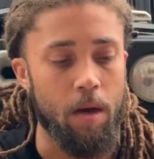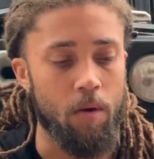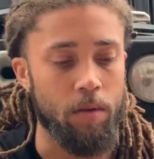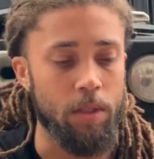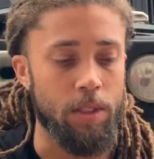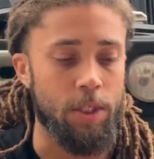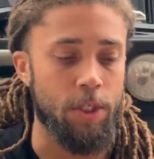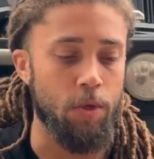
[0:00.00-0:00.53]
on
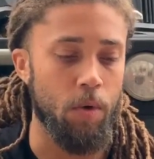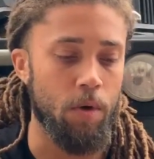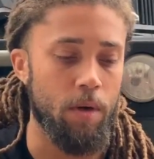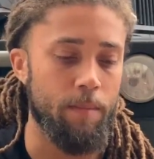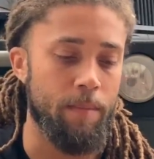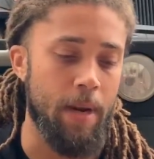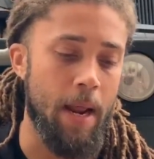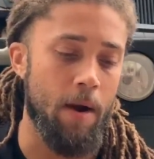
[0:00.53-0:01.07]
the
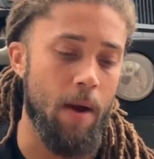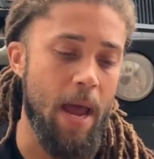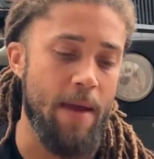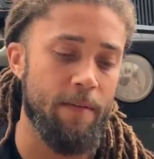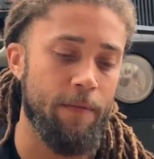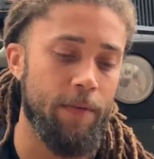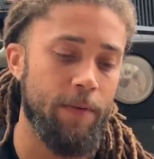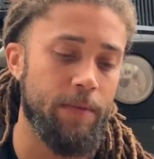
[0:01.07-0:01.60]
short, but I don't
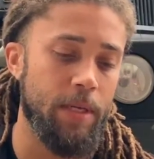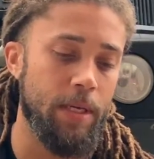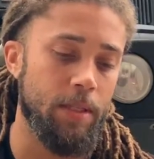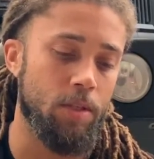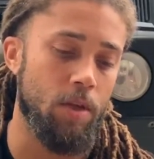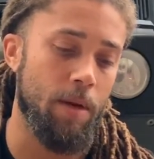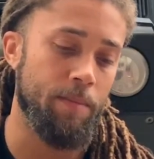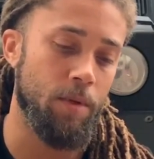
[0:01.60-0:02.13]
have a 15,
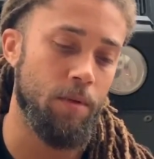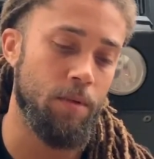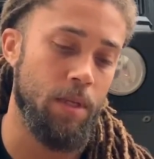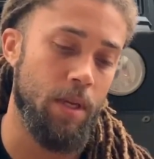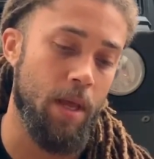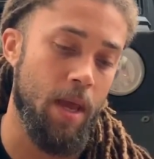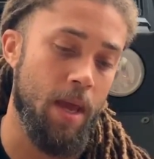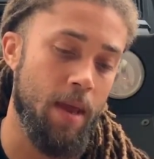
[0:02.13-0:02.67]
so I'm
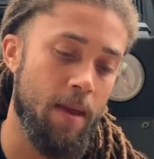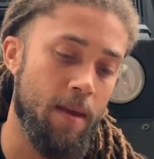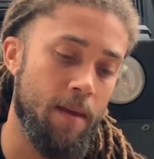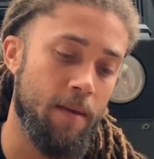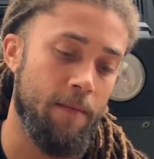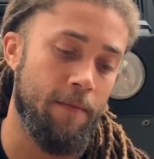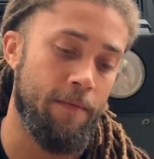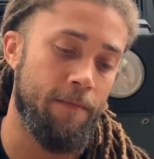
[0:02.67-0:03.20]
using
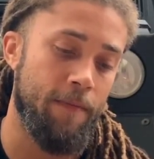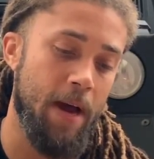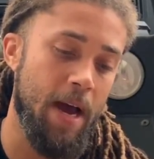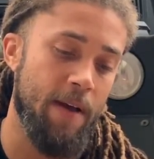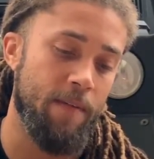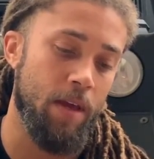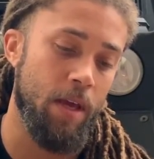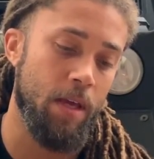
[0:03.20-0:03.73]
a
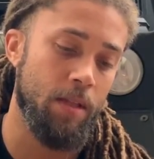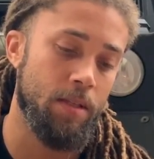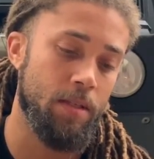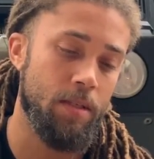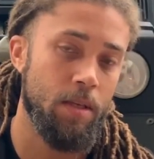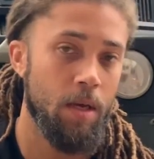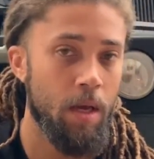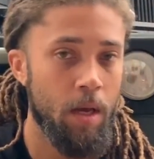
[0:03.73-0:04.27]

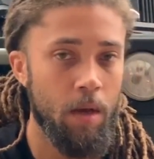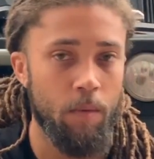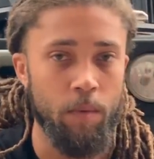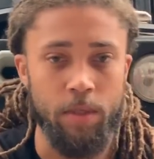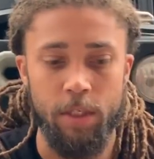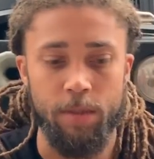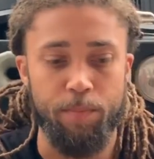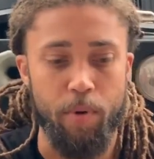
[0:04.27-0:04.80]
5/8,
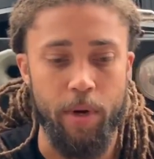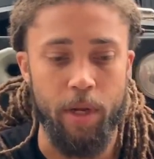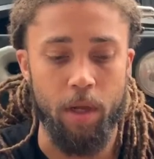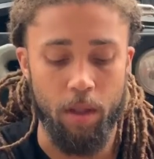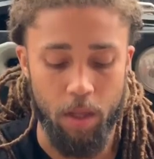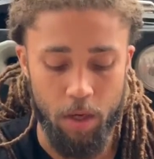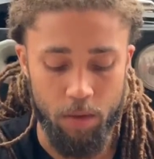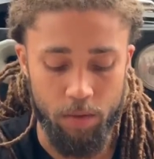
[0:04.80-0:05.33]
which is pretty
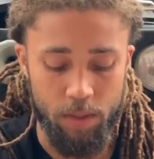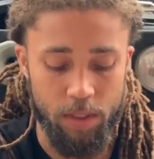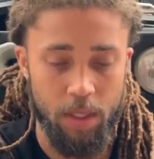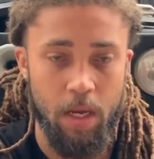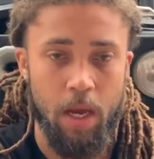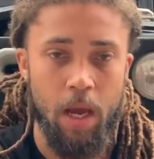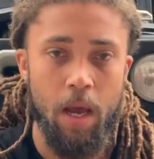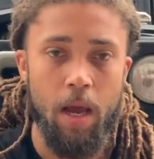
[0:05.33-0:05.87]

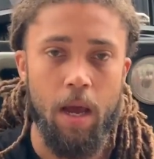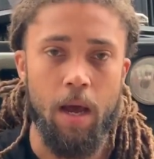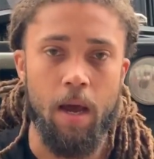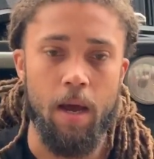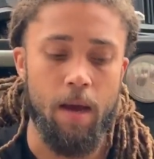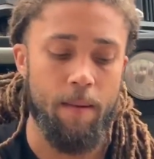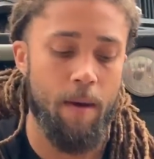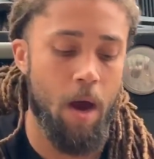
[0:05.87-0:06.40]
close.
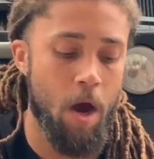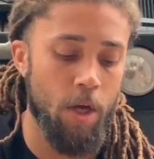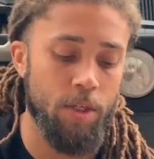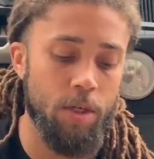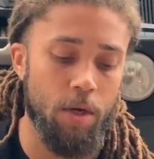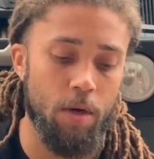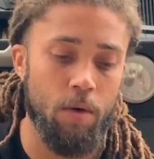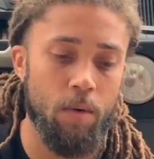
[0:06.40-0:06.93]

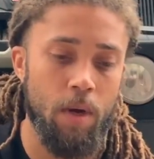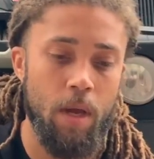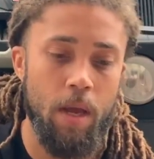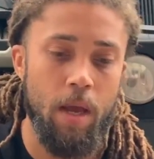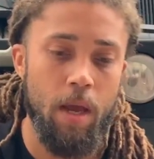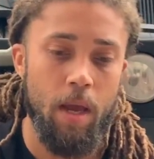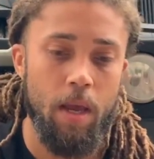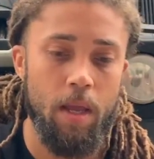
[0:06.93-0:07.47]
Also,
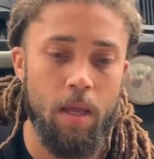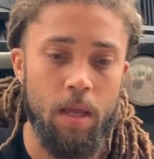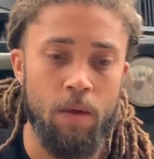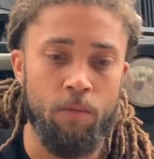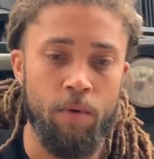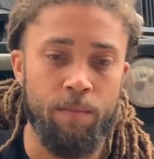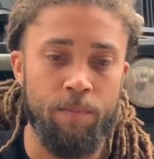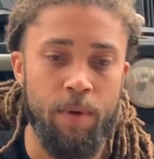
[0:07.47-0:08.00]
it
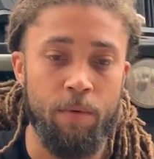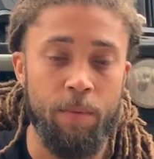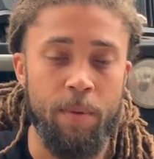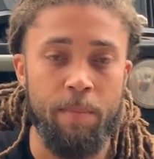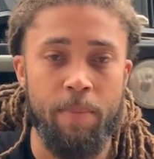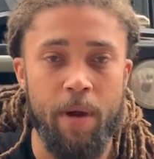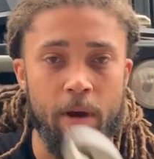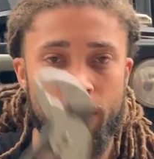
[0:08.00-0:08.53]
would
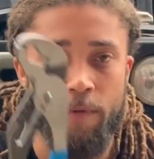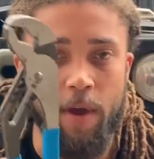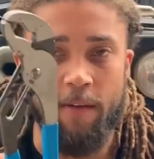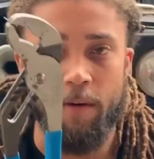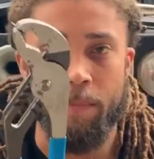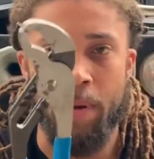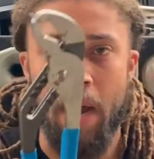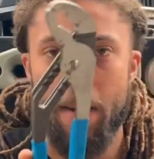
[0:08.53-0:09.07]
be better if you have
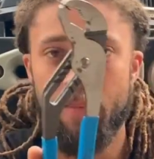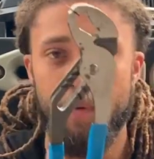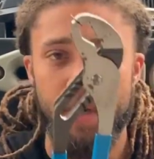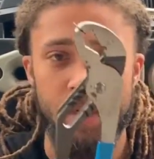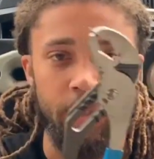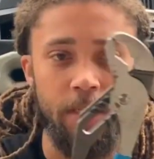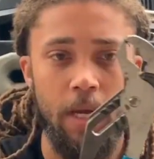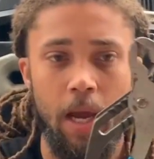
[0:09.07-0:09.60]
a pipe
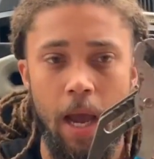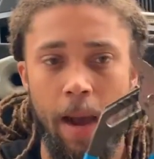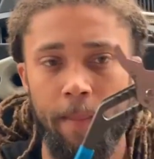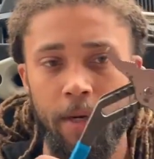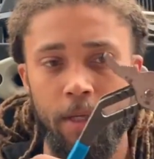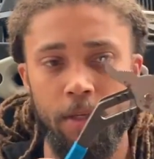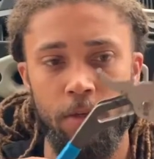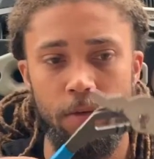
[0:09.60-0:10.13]
wrench. I'm
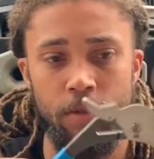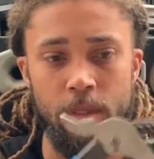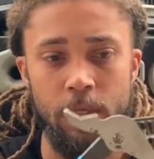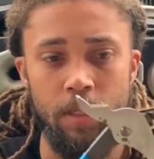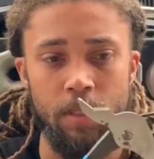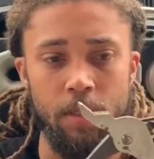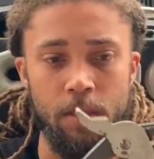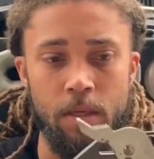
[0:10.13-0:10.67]
gonna use
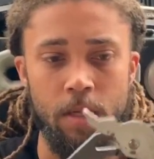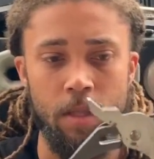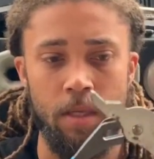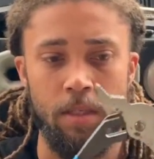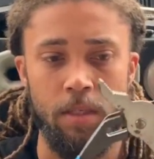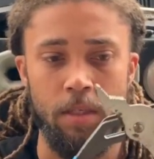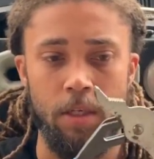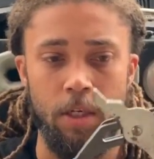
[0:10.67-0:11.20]

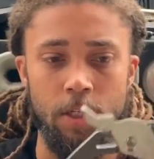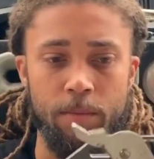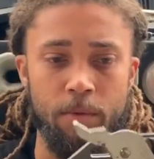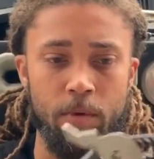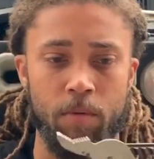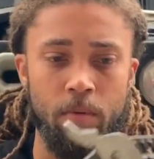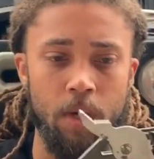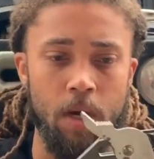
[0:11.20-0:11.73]
this adjustable